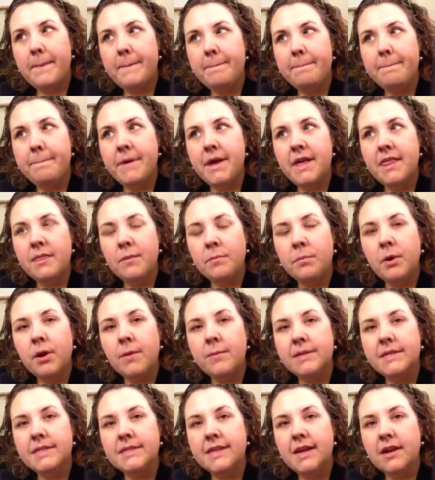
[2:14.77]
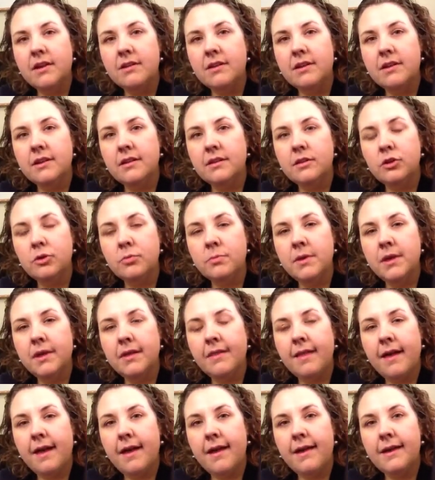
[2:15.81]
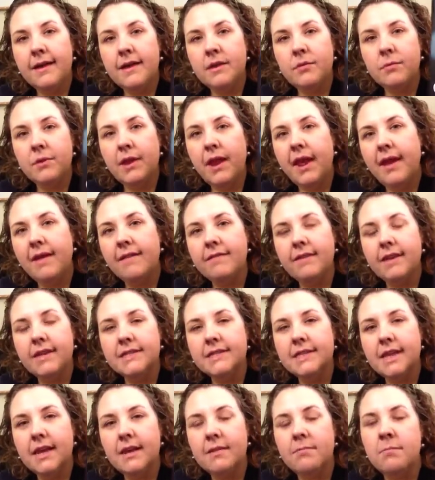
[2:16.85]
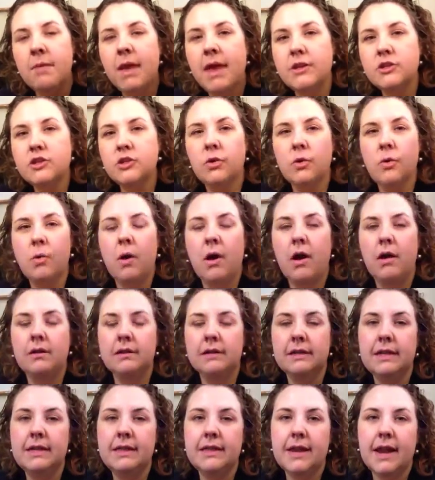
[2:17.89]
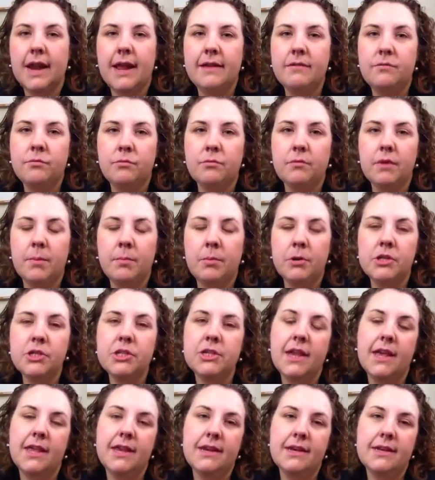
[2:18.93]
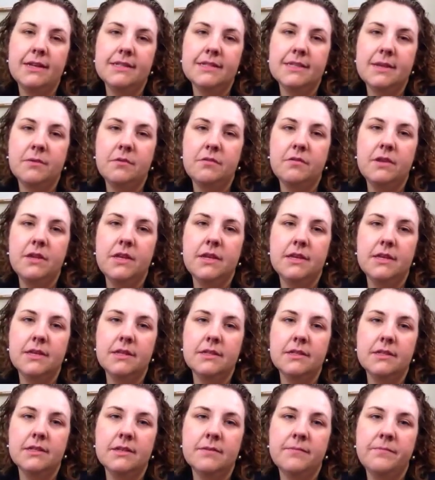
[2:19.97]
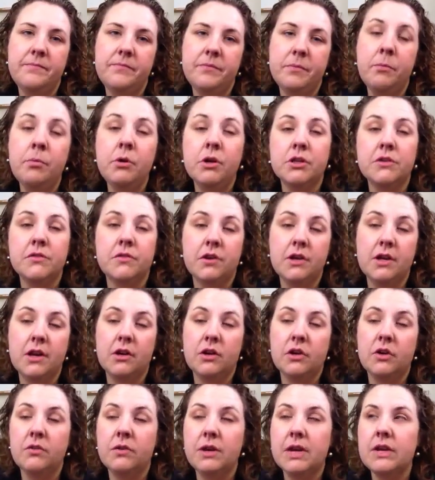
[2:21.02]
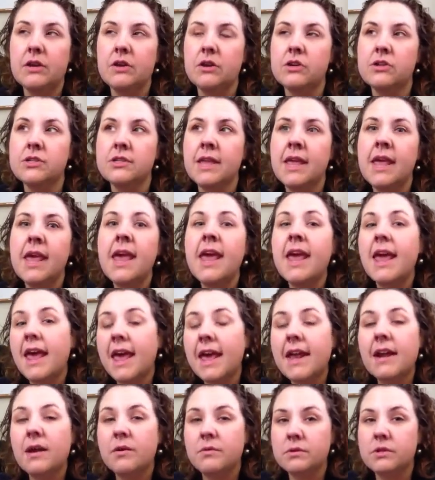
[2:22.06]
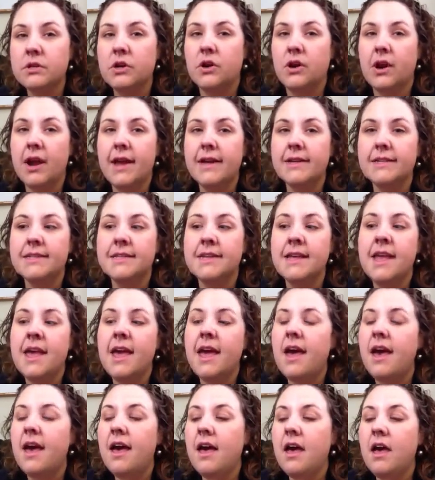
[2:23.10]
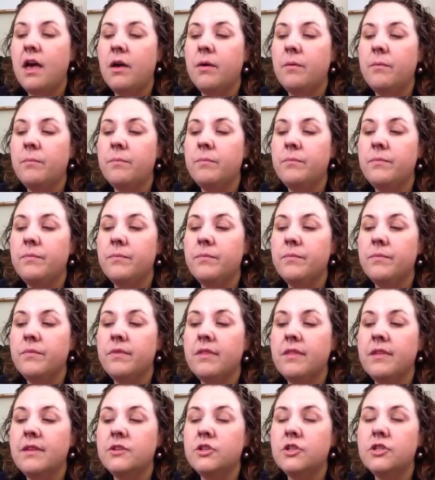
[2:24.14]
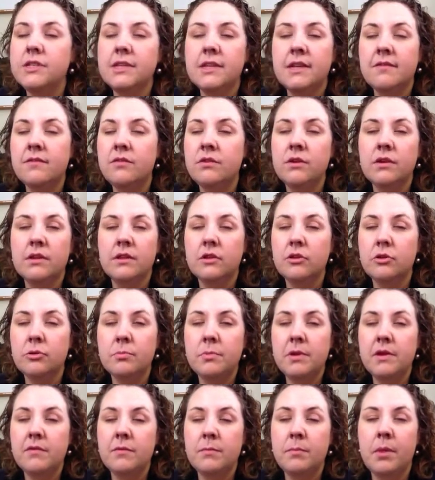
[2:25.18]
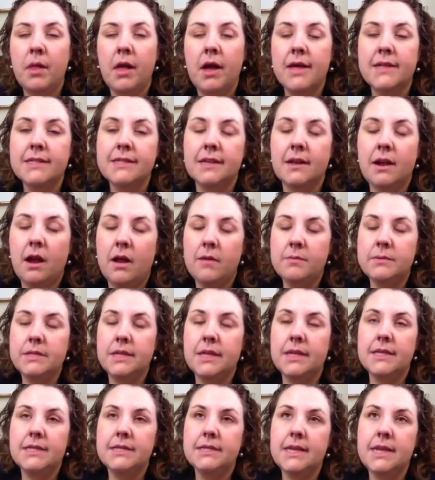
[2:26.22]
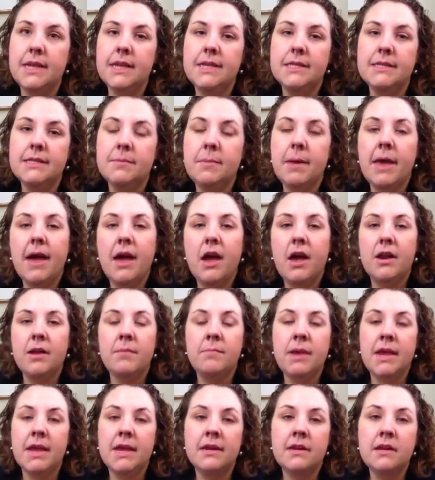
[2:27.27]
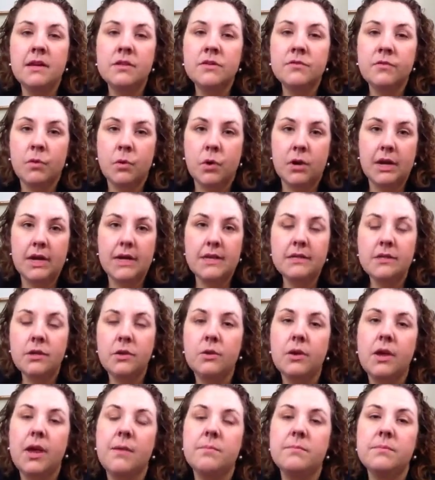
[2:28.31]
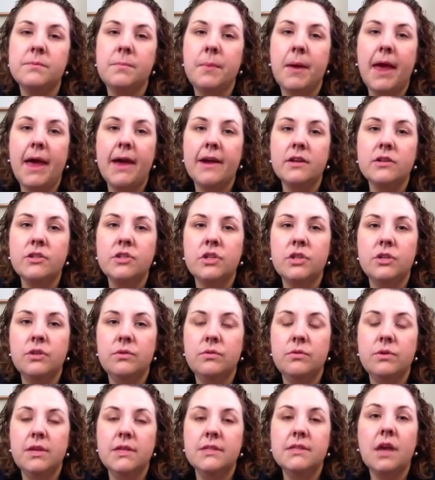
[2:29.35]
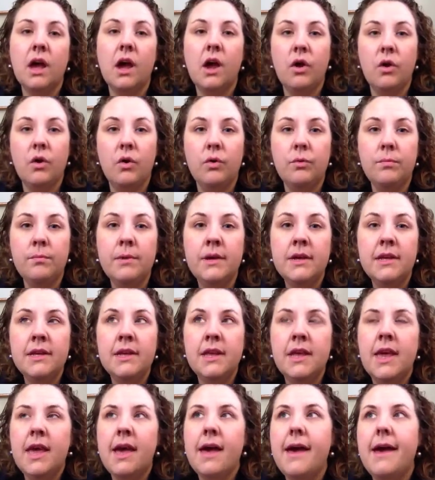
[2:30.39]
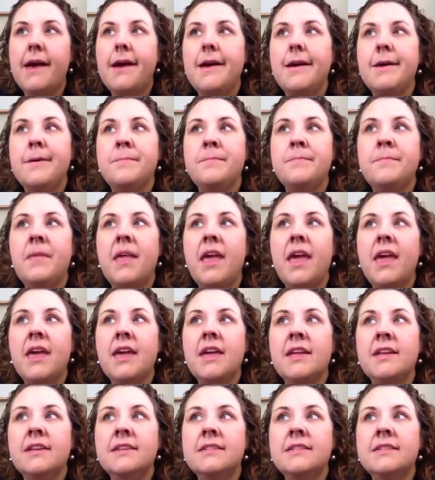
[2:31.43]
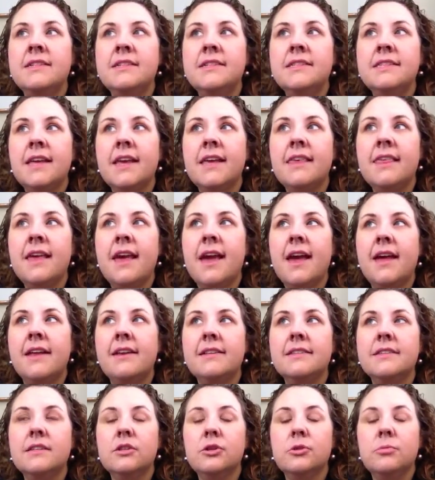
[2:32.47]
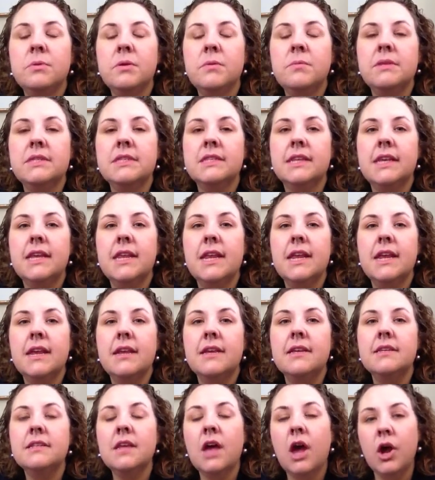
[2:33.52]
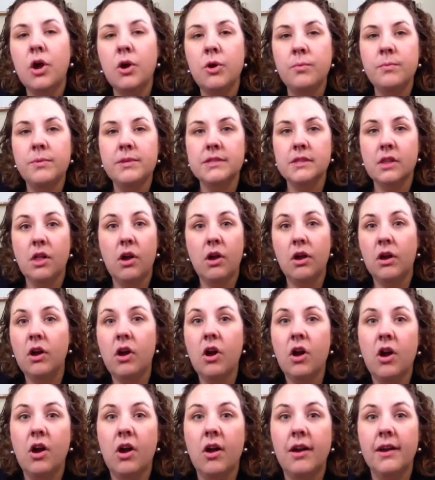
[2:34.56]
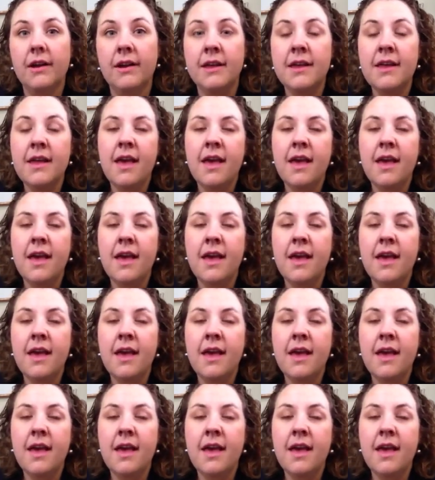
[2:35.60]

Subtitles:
but the premise sounded a little bit like it would have that same magical quality that I'd appreciated in some of his books for younger readers. And I was correct. Just to give you a little bit of a plot synopsis, it is about a man in his 40s who comes back to his home. And to say that is a little bit misleading. His home is long gone.